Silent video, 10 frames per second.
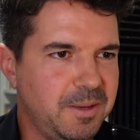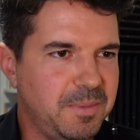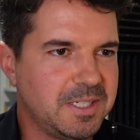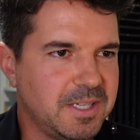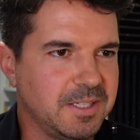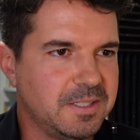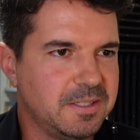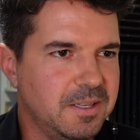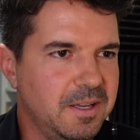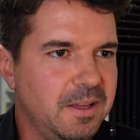That makes
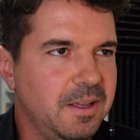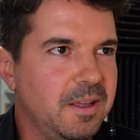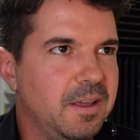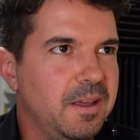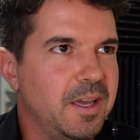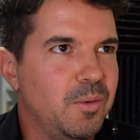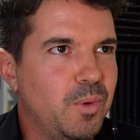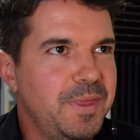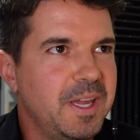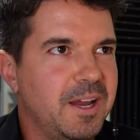sense. Yeah, for sure. And
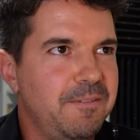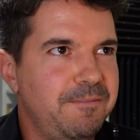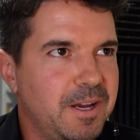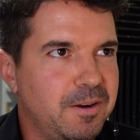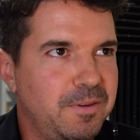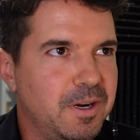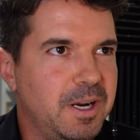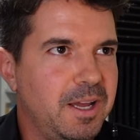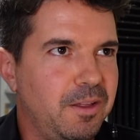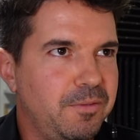one thing I've found
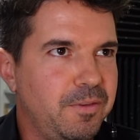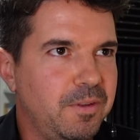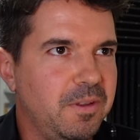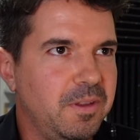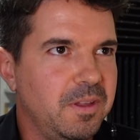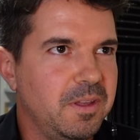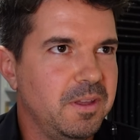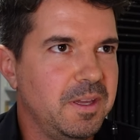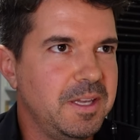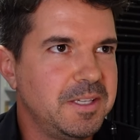very helpful
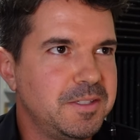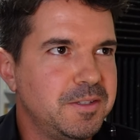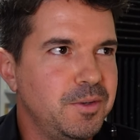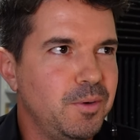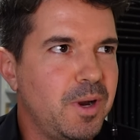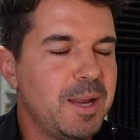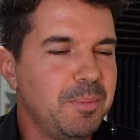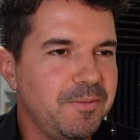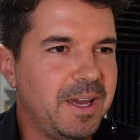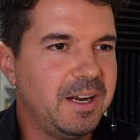is to
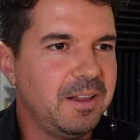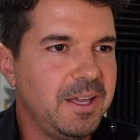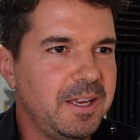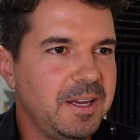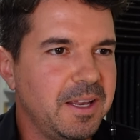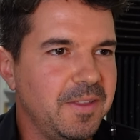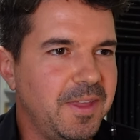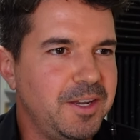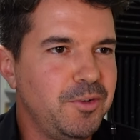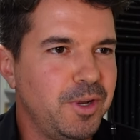hyperventilate and
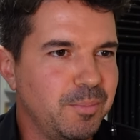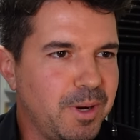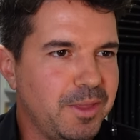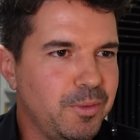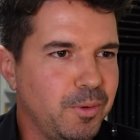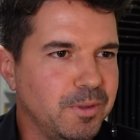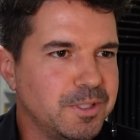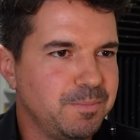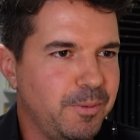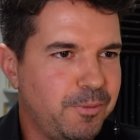then doing breath
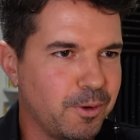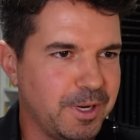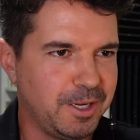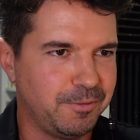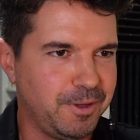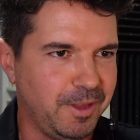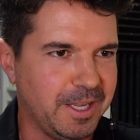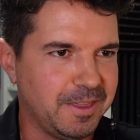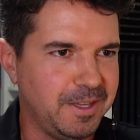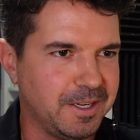holds before an interview
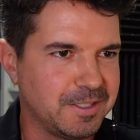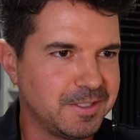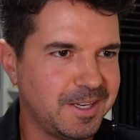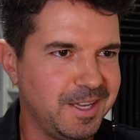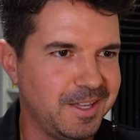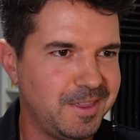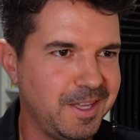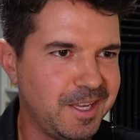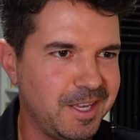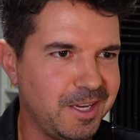like this to get
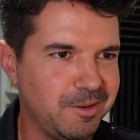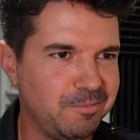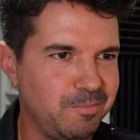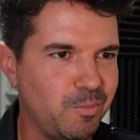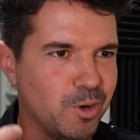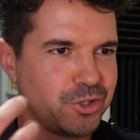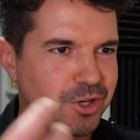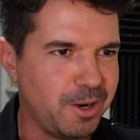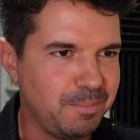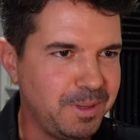thinking more
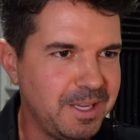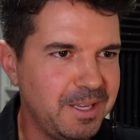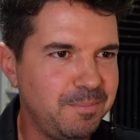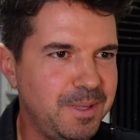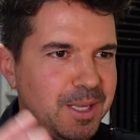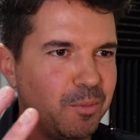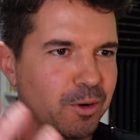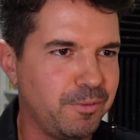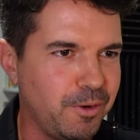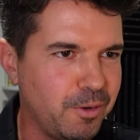sharply, being
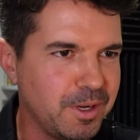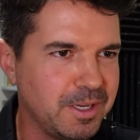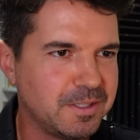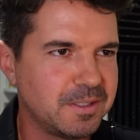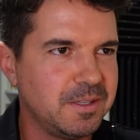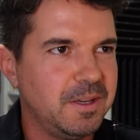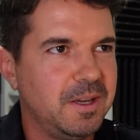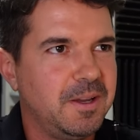more focused.